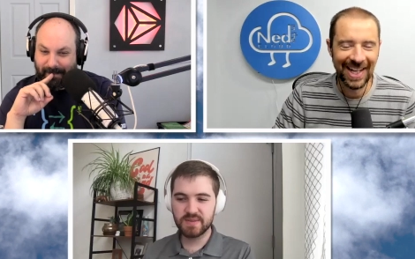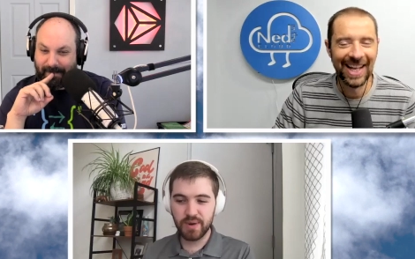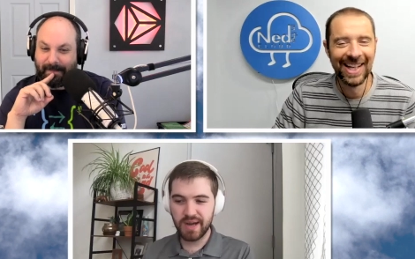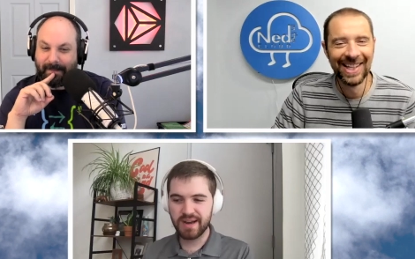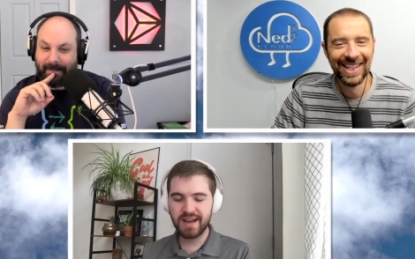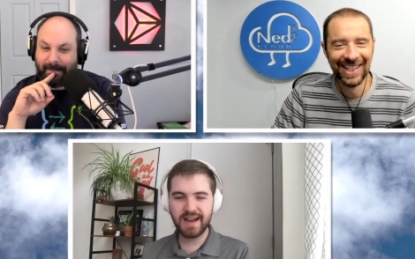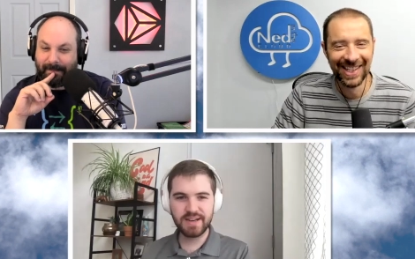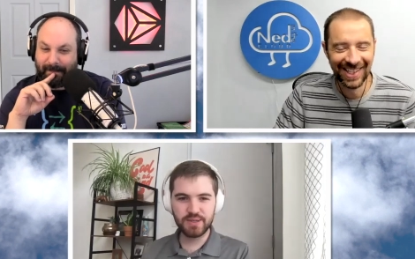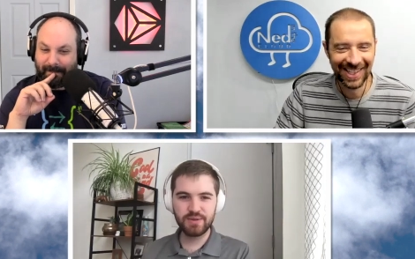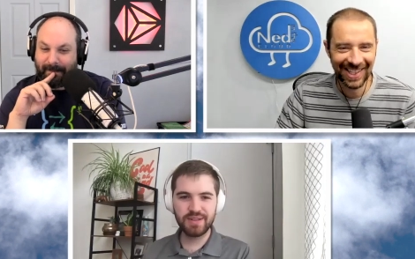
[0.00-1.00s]
Speaker 1: but I
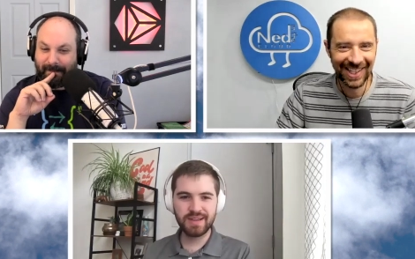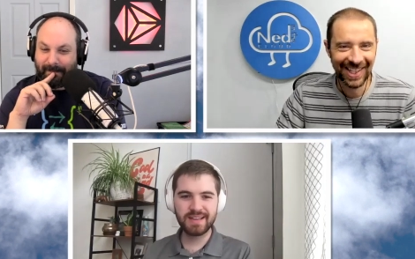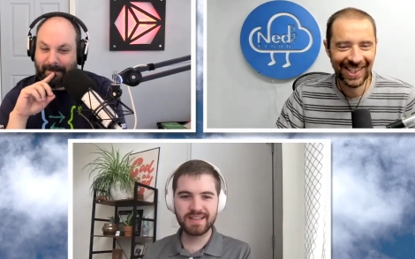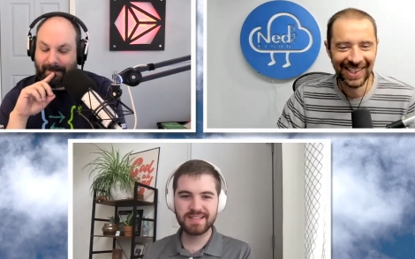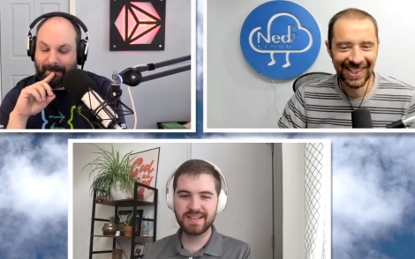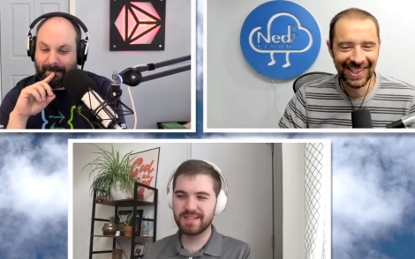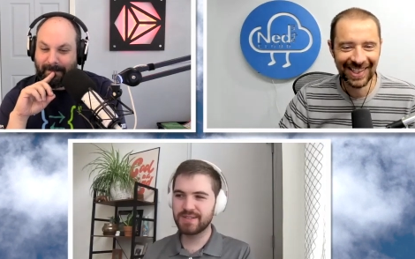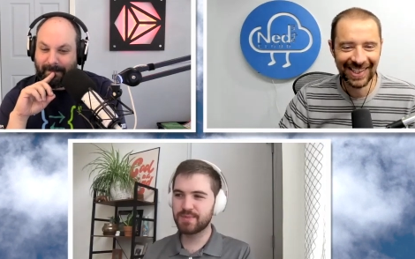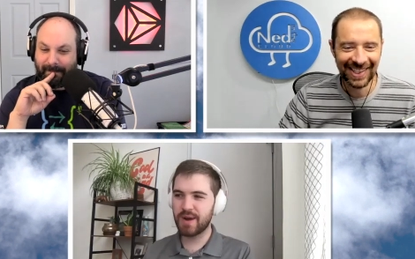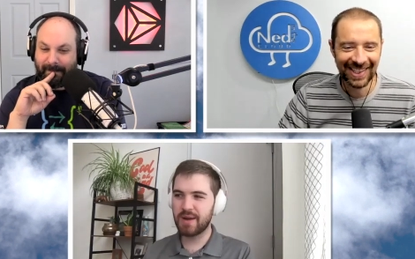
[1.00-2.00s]
do think it is, it
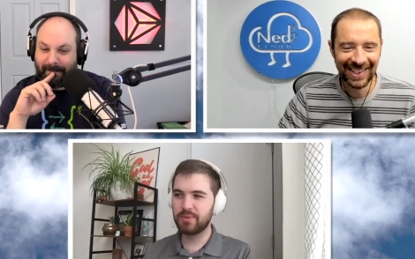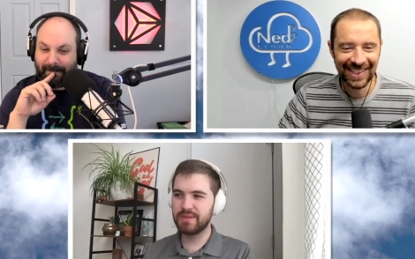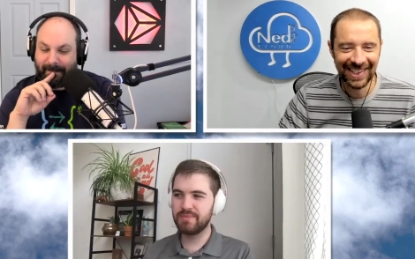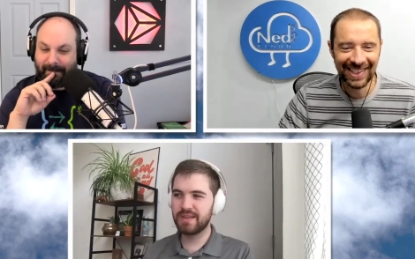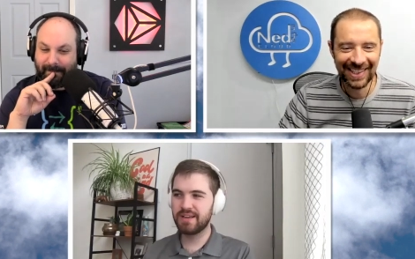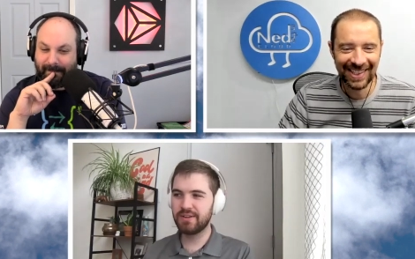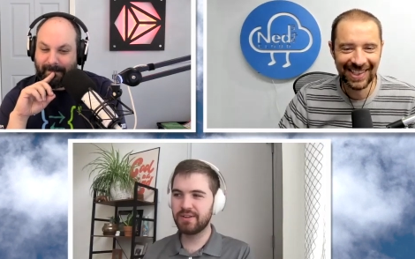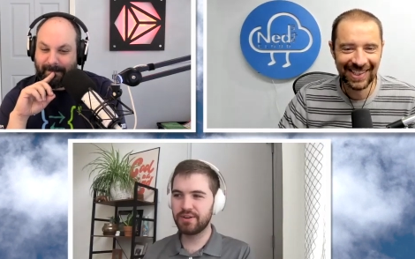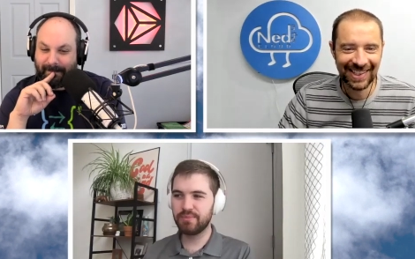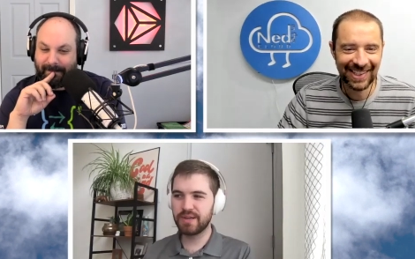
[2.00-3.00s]
is probably being a
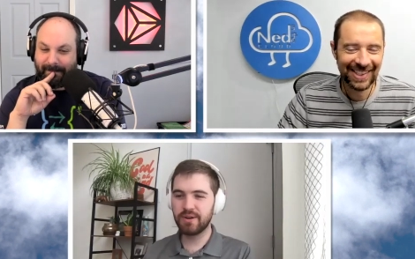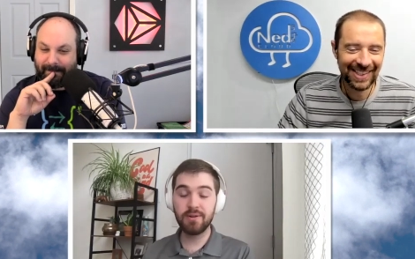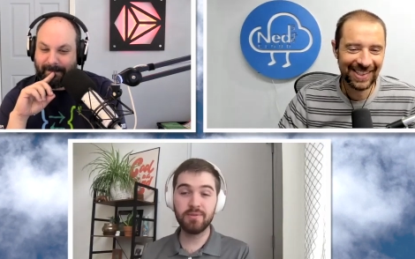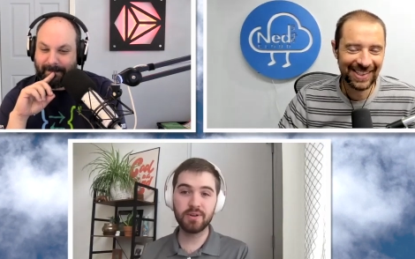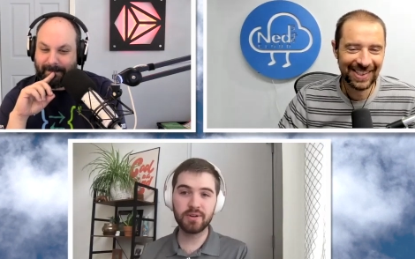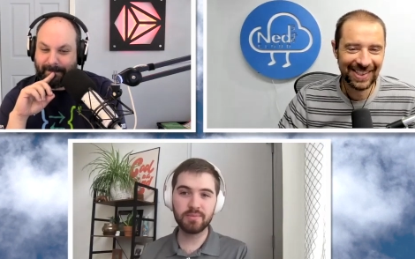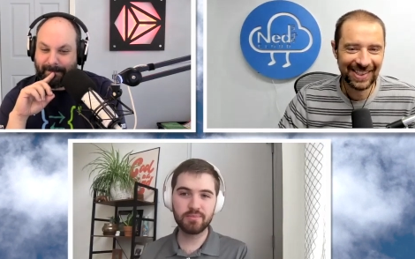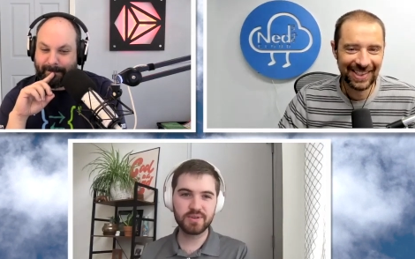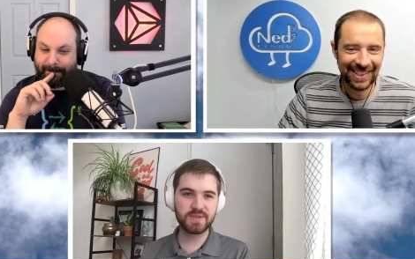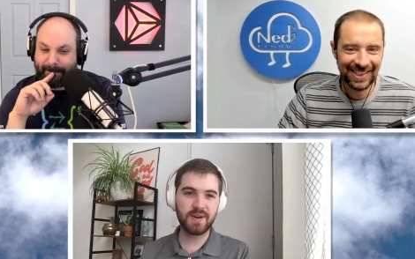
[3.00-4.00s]
little bit over
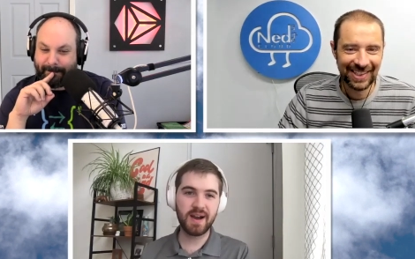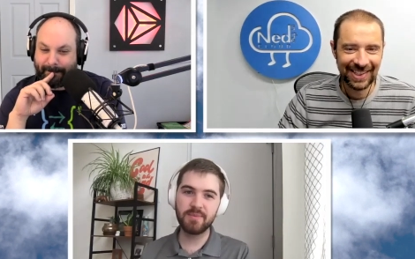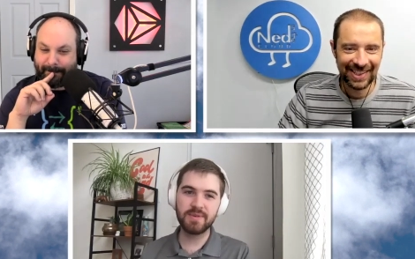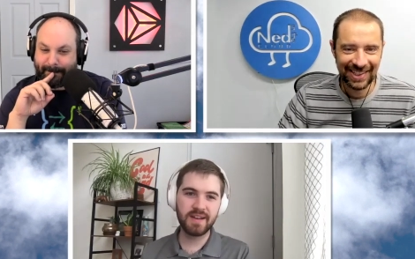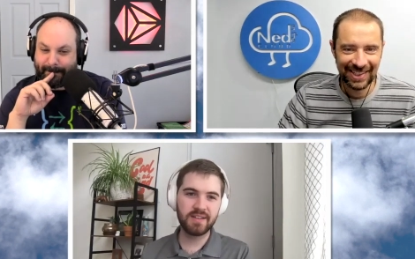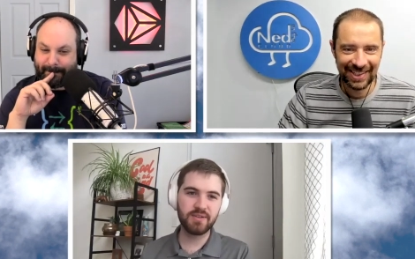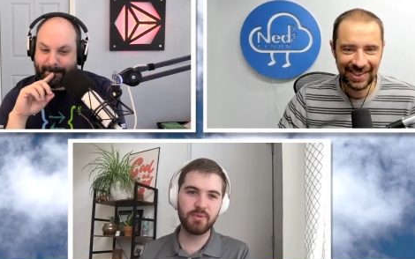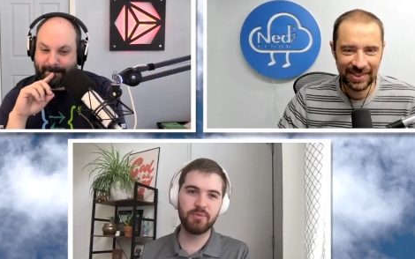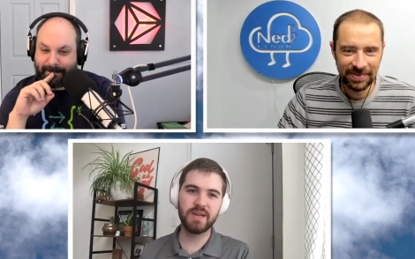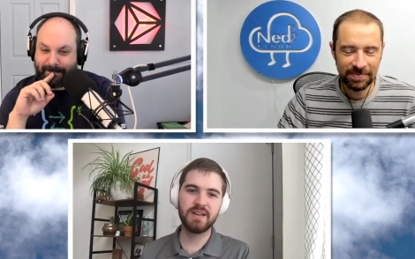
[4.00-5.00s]
prescribed at the
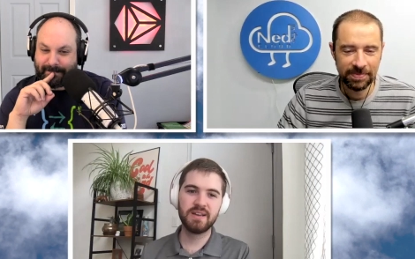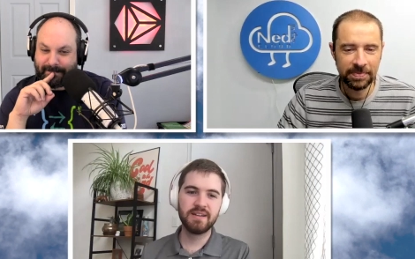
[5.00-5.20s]
moment.